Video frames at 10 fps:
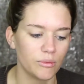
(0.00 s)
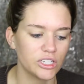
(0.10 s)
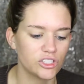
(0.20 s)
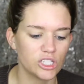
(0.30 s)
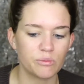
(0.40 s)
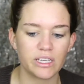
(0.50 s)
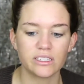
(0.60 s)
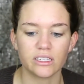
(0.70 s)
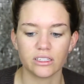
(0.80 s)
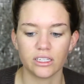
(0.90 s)
It's just
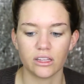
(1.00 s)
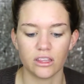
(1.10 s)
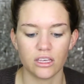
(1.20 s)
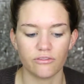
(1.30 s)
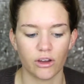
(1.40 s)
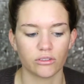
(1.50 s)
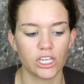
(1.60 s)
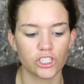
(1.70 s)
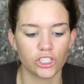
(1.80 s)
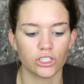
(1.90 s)
basically the
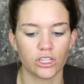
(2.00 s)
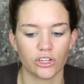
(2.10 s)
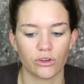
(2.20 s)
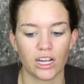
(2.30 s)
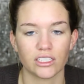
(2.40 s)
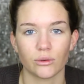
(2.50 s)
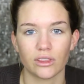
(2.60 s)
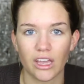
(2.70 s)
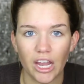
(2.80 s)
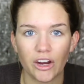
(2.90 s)
foundation interacting
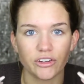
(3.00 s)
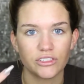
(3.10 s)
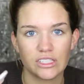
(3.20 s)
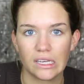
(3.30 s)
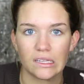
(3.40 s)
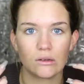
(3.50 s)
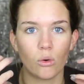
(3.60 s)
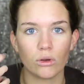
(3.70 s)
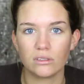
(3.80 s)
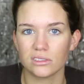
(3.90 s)
with the air, your skin,
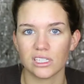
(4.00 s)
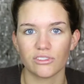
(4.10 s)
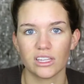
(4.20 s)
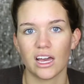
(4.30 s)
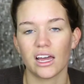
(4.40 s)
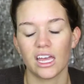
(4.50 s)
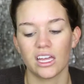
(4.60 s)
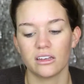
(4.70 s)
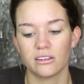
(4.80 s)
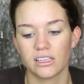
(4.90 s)
oils, stuff like that,
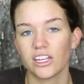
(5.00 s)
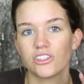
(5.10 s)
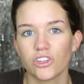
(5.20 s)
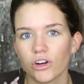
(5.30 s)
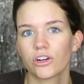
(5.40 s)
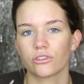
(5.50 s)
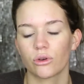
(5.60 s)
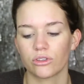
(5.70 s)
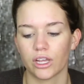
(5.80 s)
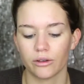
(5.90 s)
and getting darker
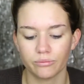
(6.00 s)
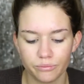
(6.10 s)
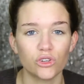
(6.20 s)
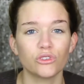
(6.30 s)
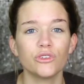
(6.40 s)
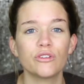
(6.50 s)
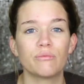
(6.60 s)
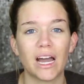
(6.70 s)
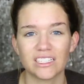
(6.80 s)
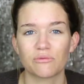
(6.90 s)
throughout the day. So if you have
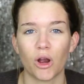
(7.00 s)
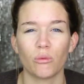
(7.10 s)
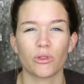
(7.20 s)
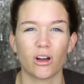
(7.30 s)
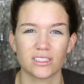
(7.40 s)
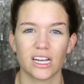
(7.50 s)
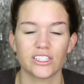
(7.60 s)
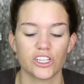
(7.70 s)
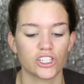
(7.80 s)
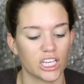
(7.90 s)
a massive problem with
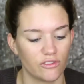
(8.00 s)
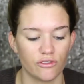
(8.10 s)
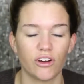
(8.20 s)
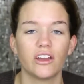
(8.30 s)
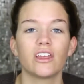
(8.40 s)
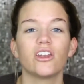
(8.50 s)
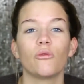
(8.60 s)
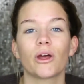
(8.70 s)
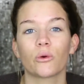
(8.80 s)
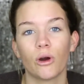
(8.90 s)
oxidization, like if you find that
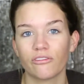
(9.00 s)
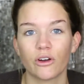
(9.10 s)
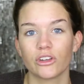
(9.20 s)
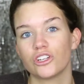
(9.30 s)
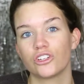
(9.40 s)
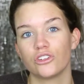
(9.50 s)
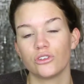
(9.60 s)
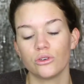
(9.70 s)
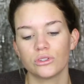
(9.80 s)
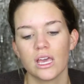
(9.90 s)
no matter what foundation
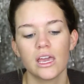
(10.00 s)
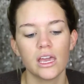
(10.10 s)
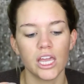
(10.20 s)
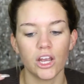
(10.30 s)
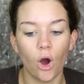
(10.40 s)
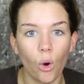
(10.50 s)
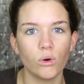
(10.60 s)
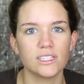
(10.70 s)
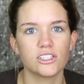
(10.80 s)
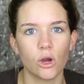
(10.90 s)
you use, it
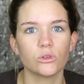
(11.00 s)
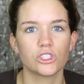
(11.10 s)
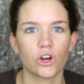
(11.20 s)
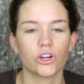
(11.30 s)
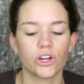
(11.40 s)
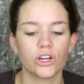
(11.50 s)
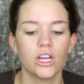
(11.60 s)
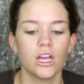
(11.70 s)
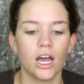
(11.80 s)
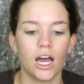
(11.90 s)
always goes darker,
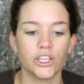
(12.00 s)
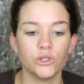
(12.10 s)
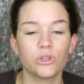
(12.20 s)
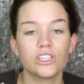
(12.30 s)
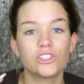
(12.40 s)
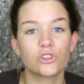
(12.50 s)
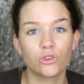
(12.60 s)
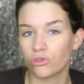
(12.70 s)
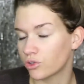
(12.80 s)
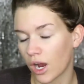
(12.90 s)
you can
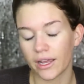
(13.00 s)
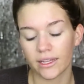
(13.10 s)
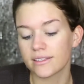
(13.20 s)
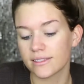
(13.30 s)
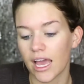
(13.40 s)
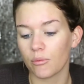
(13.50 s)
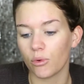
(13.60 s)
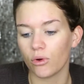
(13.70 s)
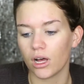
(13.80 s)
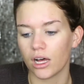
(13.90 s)
try and get a
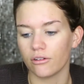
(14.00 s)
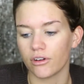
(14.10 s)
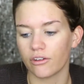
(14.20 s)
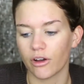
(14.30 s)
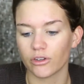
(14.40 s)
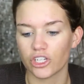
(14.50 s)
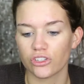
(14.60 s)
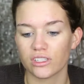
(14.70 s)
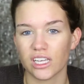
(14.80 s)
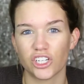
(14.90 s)
sample of a
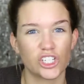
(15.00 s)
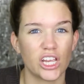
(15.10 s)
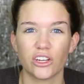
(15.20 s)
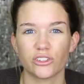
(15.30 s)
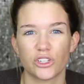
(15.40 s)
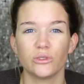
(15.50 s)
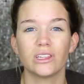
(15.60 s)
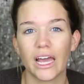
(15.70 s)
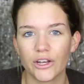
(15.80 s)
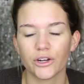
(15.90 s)
foundation that's a shade or two
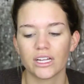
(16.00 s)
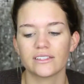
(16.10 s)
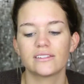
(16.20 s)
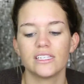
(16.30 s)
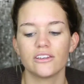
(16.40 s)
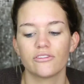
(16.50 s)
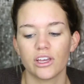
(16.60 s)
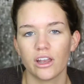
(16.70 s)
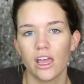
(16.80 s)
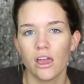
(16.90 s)
lighter and see if
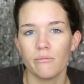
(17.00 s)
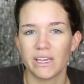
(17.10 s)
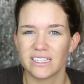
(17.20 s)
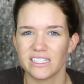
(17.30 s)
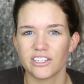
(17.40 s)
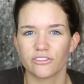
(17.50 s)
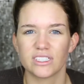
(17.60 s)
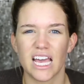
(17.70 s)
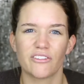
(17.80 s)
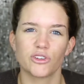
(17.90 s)
it makes a
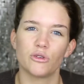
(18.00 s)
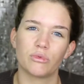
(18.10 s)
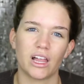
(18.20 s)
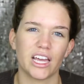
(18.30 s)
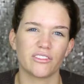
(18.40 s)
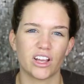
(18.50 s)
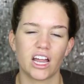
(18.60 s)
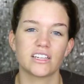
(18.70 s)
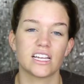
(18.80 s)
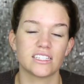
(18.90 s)
difference after you apply it, if it
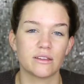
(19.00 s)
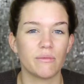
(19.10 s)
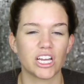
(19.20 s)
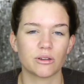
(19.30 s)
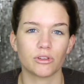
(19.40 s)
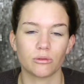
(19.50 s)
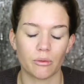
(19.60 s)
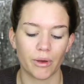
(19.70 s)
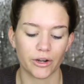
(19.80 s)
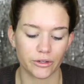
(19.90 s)
kind of tends to match up a little
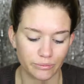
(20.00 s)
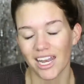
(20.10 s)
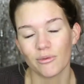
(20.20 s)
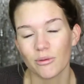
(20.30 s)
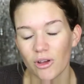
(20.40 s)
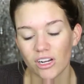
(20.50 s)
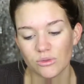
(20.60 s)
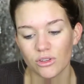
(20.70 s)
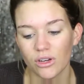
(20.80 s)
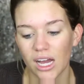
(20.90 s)
bit better. And I'm going to be
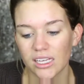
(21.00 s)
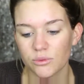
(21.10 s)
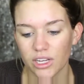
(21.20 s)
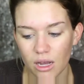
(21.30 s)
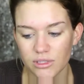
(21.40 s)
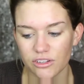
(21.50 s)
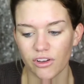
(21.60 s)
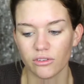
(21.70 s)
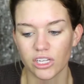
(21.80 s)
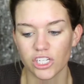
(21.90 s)
honest with you guys, when it comes to
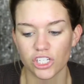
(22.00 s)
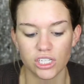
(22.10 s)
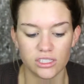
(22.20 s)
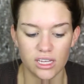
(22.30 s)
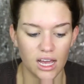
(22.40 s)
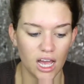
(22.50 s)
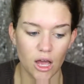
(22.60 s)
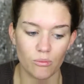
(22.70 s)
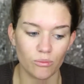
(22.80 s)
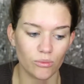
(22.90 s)
foundations,
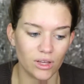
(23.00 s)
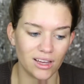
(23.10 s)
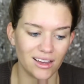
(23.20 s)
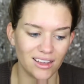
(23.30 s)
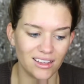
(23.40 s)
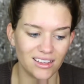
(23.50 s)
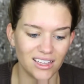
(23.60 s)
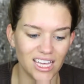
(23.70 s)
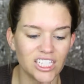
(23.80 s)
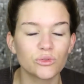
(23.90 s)

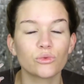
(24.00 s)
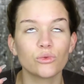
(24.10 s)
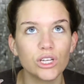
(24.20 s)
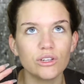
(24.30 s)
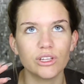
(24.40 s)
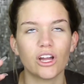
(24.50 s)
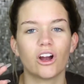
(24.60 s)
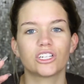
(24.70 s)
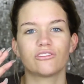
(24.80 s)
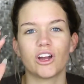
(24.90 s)
it's really
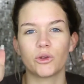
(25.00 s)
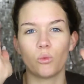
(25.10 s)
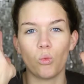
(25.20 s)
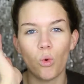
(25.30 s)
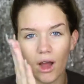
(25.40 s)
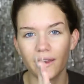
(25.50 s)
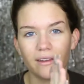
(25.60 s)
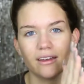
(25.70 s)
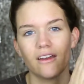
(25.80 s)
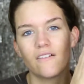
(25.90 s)
hard to find
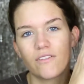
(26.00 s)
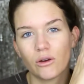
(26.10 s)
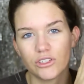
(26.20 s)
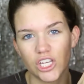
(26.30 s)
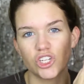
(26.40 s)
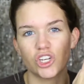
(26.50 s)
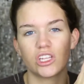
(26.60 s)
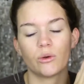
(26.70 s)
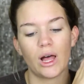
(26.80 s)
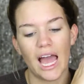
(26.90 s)
one
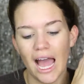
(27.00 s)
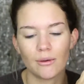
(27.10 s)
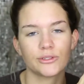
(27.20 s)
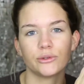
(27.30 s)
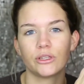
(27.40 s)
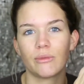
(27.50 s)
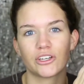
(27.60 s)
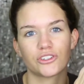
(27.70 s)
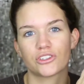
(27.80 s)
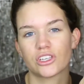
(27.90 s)
foundation that will absolutely
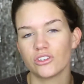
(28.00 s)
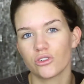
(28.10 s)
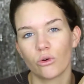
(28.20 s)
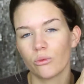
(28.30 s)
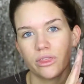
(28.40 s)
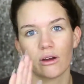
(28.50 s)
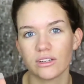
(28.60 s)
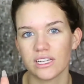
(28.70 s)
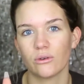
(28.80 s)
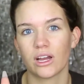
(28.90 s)
match your skin tone
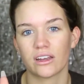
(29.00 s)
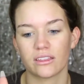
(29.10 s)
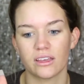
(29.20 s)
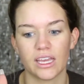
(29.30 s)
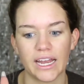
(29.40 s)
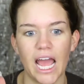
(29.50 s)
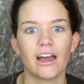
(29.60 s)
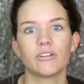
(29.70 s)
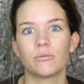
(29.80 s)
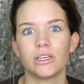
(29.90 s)
without a doubt kind of thing and
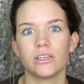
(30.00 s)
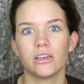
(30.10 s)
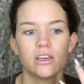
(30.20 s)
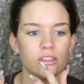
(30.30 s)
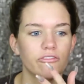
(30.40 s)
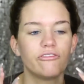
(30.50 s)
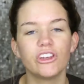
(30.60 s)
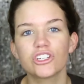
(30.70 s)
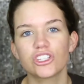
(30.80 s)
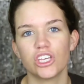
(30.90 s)
have it be the
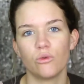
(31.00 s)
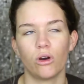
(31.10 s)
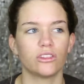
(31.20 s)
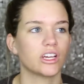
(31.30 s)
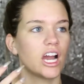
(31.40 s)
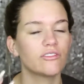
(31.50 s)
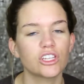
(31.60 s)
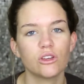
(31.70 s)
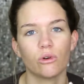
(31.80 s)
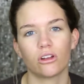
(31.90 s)
finish that you want and the
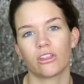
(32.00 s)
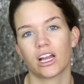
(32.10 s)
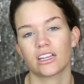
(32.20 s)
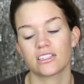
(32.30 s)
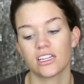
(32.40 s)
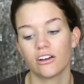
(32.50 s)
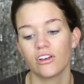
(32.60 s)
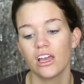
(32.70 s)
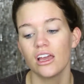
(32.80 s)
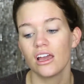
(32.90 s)
coverage that you want, all that kind of
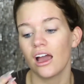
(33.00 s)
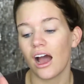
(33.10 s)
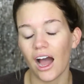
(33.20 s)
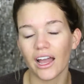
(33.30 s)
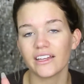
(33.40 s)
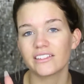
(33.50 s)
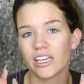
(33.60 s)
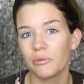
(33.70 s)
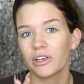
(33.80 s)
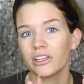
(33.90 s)
stuff. I
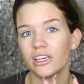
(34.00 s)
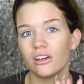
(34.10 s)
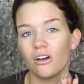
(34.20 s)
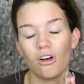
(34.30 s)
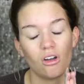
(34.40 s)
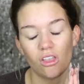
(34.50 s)
typically